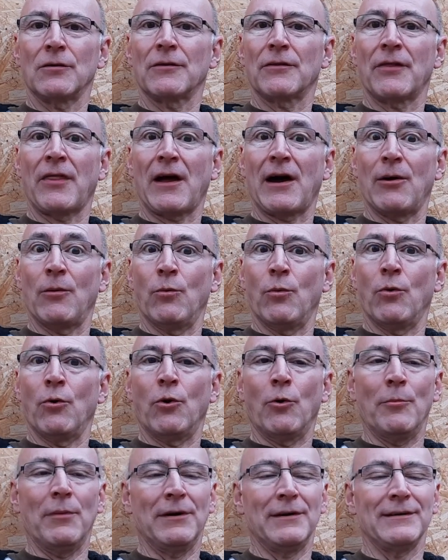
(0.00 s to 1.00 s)
that
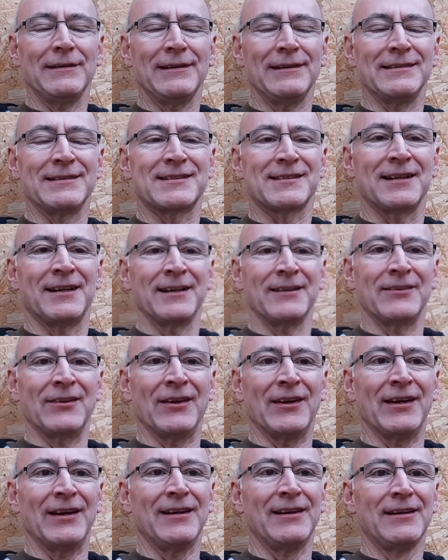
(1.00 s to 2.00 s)
warm inside
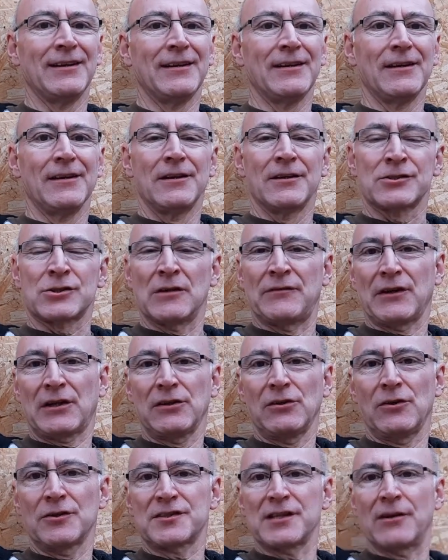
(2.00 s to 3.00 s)
there. So if I
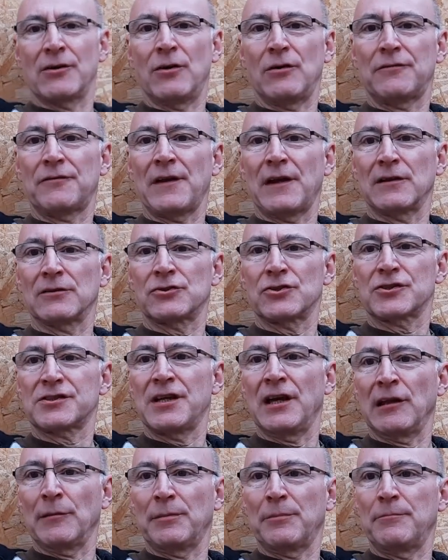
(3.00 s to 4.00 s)
close that off, that'll just
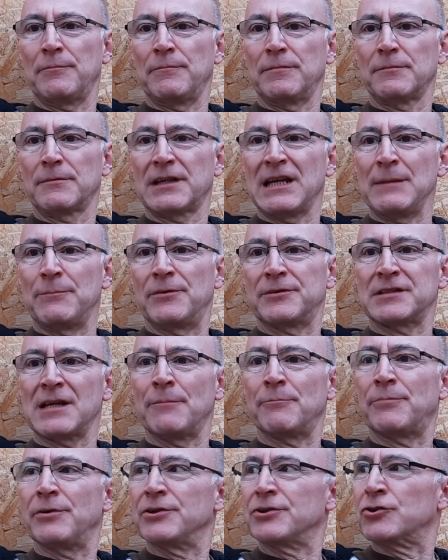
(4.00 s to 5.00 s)
help keep the
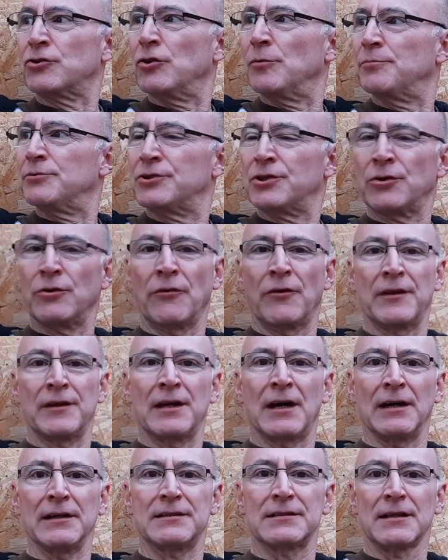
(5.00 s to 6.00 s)
temperature up during the
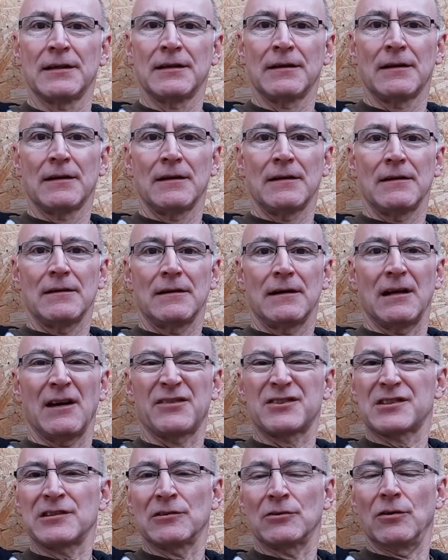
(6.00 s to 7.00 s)
night. I've
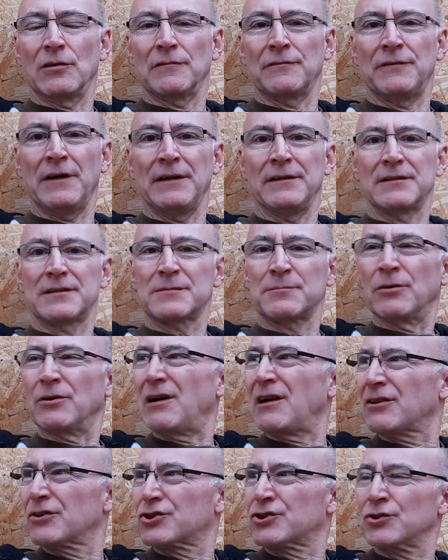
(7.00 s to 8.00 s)
still got vents, but
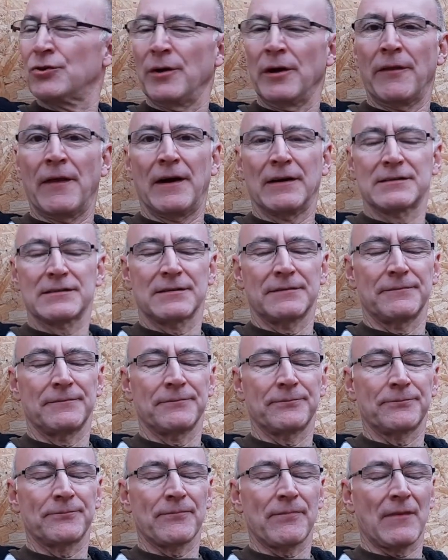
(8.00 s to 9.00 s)
I'll show you that
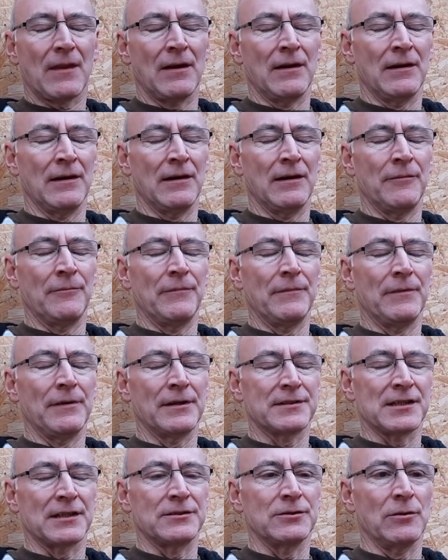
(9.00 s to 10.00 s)

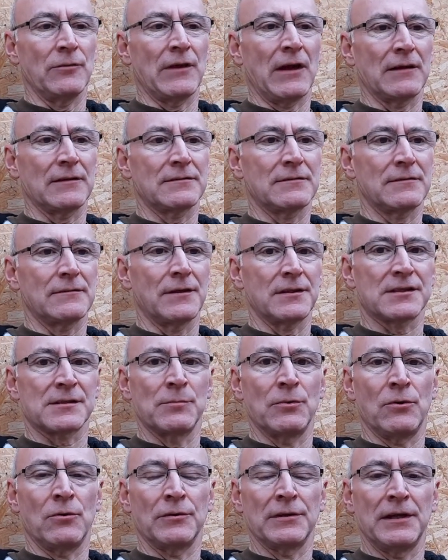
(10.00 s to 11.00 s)
as I do that this
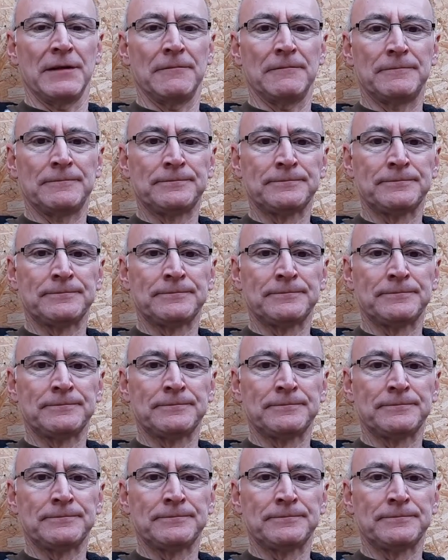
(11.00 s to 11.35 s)
morning.